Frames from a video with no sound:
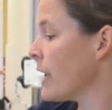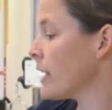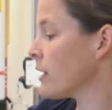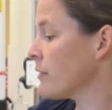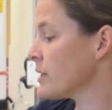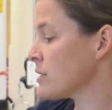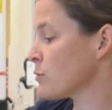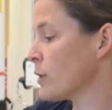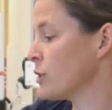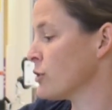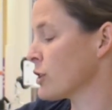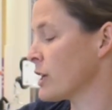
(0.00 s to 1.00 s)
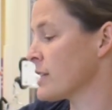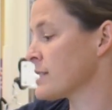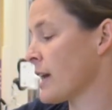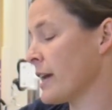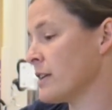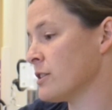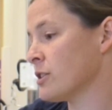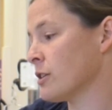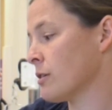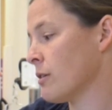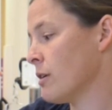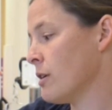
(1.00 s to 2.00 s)
And on this one, you're going to tighten
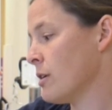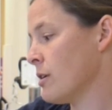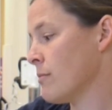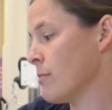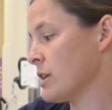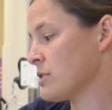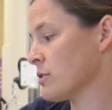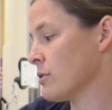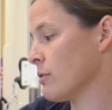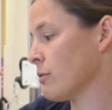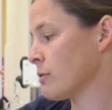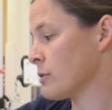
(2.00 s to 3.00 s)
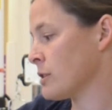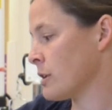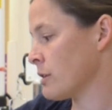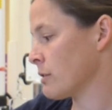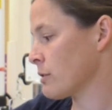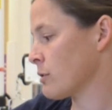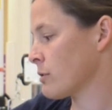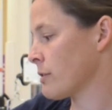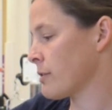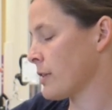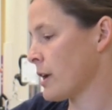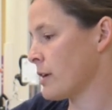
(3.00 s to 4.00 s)
your muscle, the
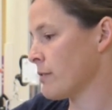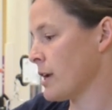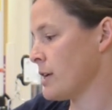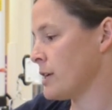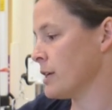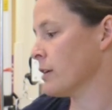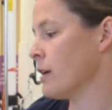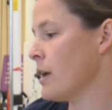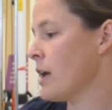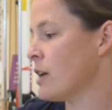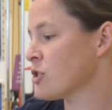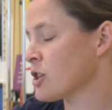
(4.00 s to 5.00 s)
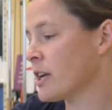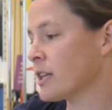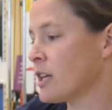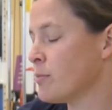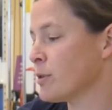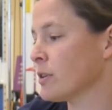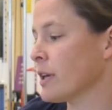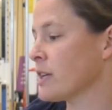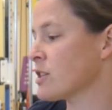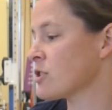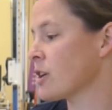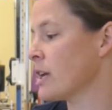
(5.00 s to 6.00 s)
thigh right here, and try to keep your
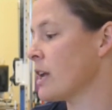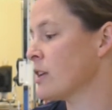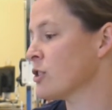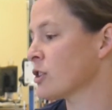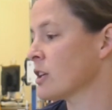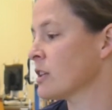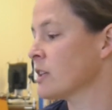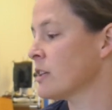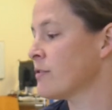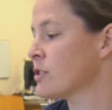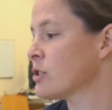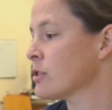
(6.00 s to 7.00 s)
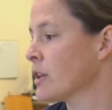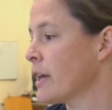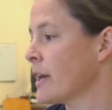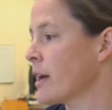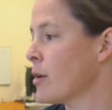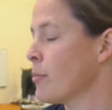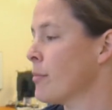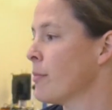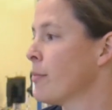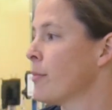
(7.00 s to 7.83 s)
leg straight, and you're going to lift your leg up